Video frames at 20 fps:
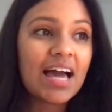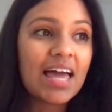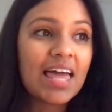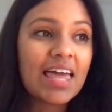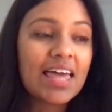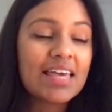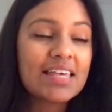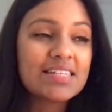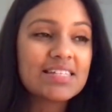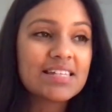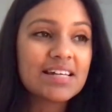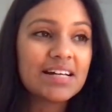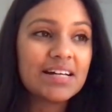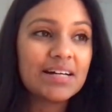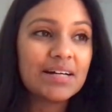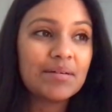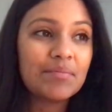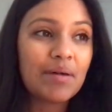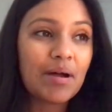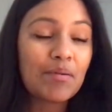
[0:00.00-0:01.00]
his
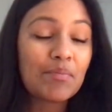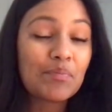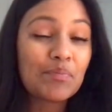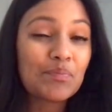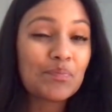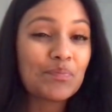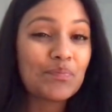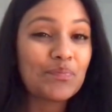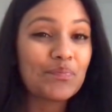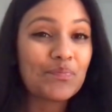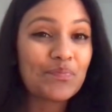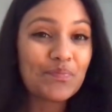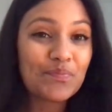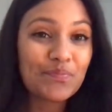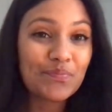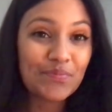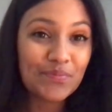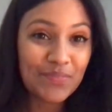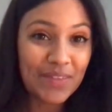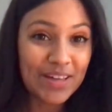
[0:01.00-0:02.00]

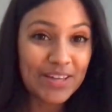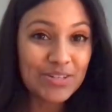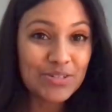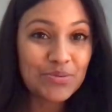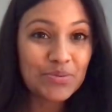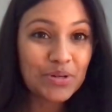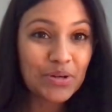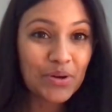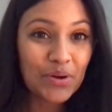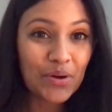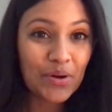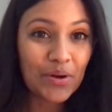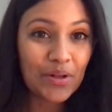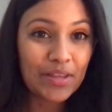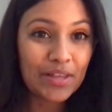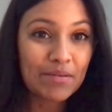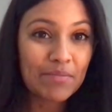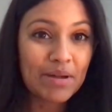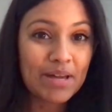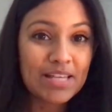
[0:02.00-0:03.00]
I do recall
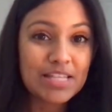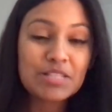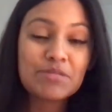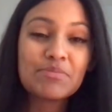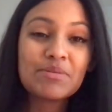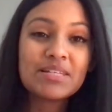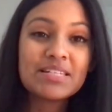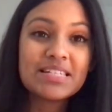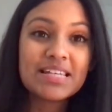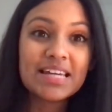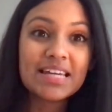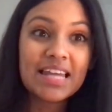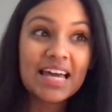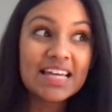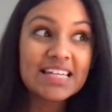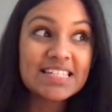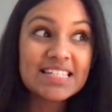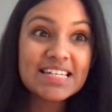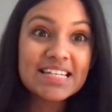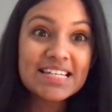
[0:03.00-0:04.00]
like my husband saying, I
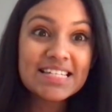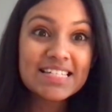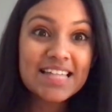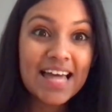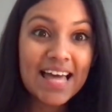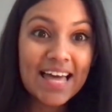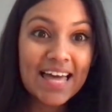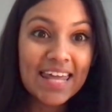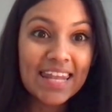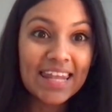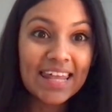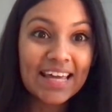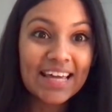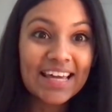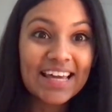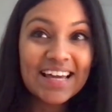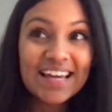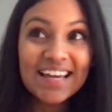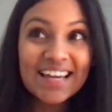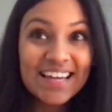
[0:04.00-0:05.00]
see his head, like
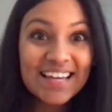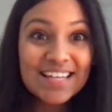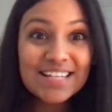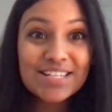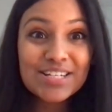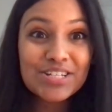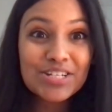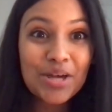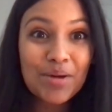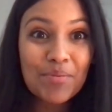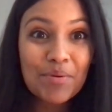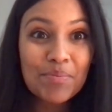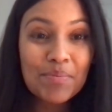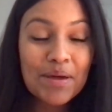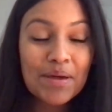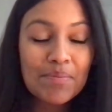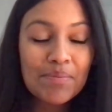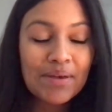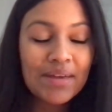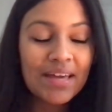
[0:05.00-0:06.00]
he's a chubby
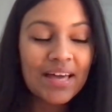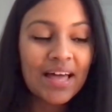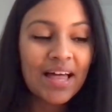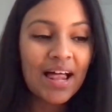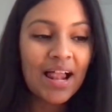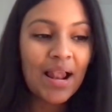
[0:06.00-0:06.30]
baby.